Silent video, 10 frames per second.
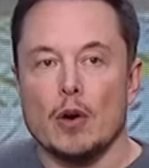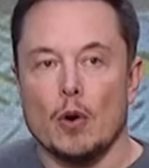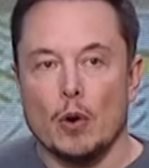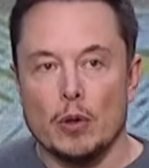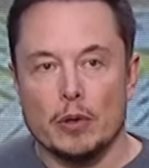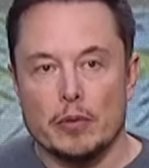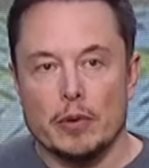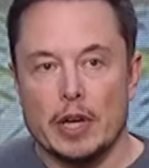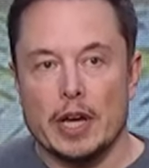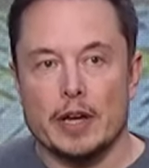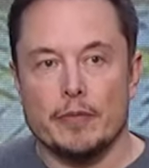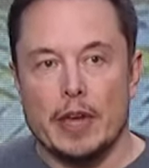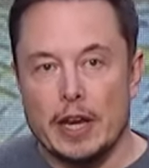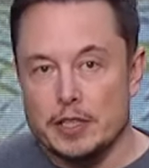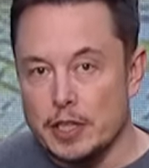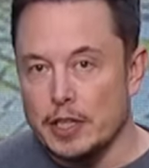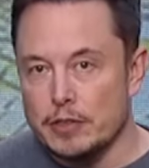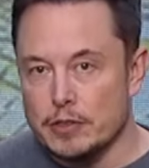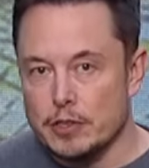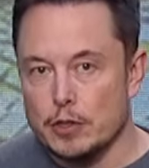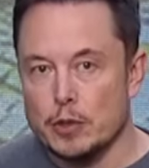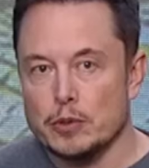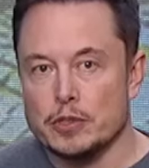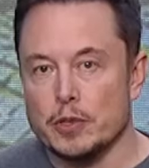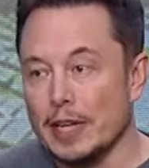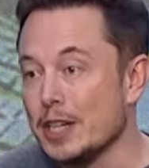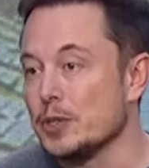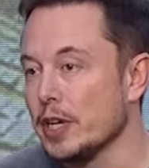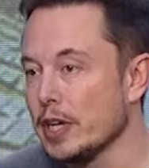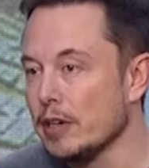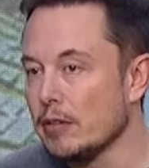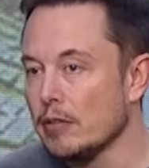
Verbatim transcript: all um, energy to, to electric,